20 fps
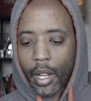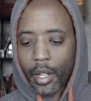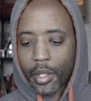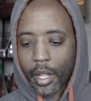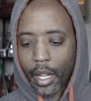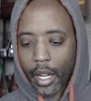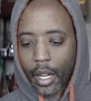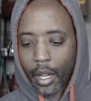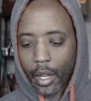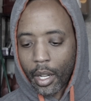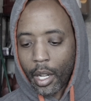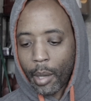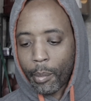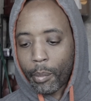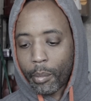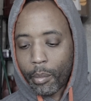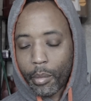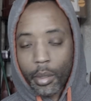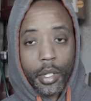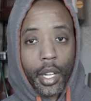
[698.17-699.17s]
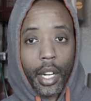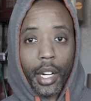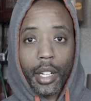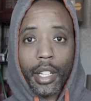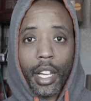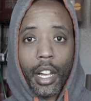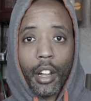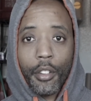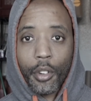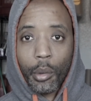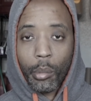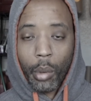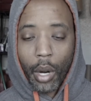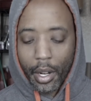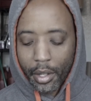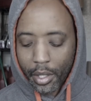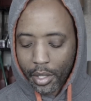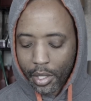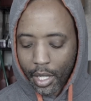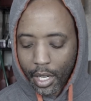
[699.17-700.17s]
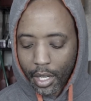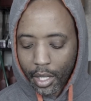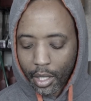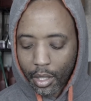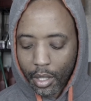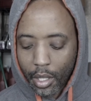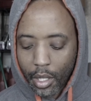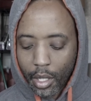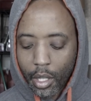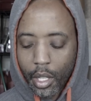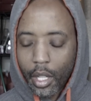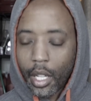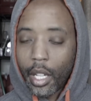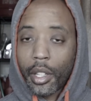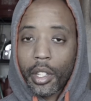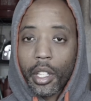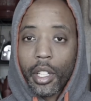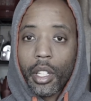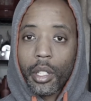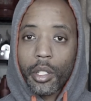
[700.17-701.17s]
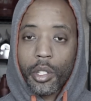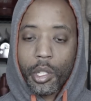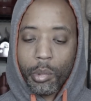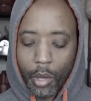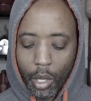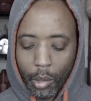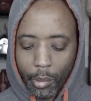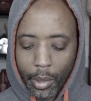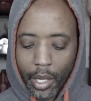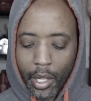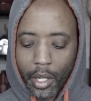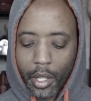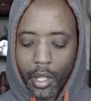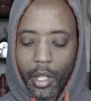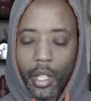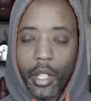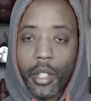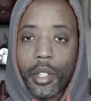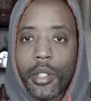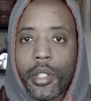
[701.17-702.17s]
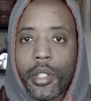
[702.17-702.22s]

It's got an up, it's got a down for brightness setting. Hit the small button in the